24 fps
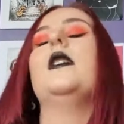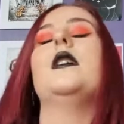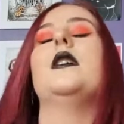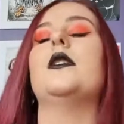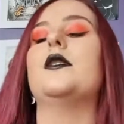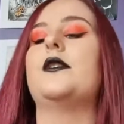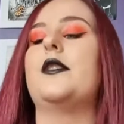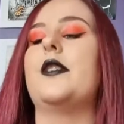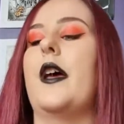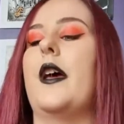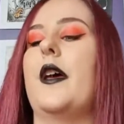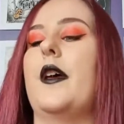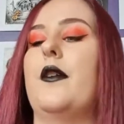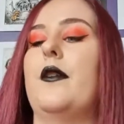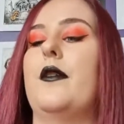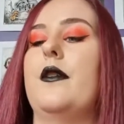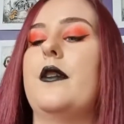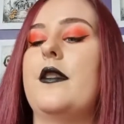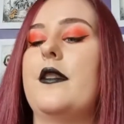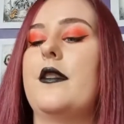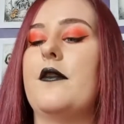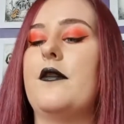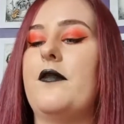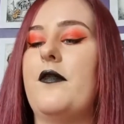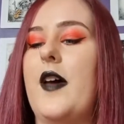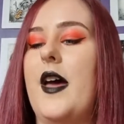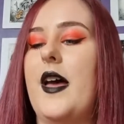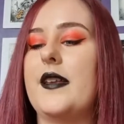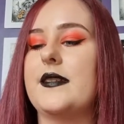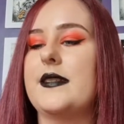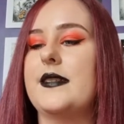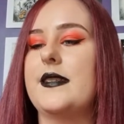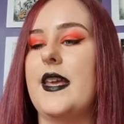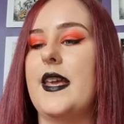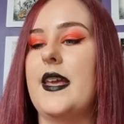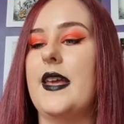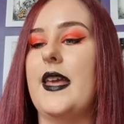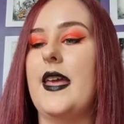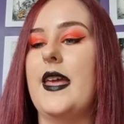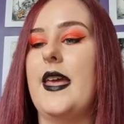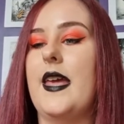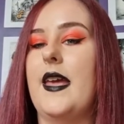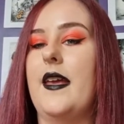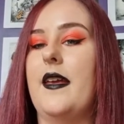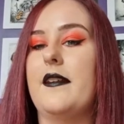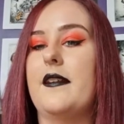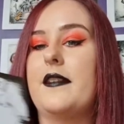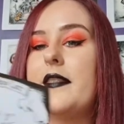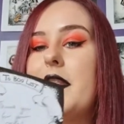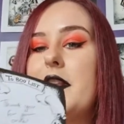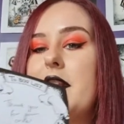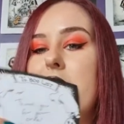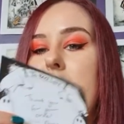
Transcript: So the first thing is the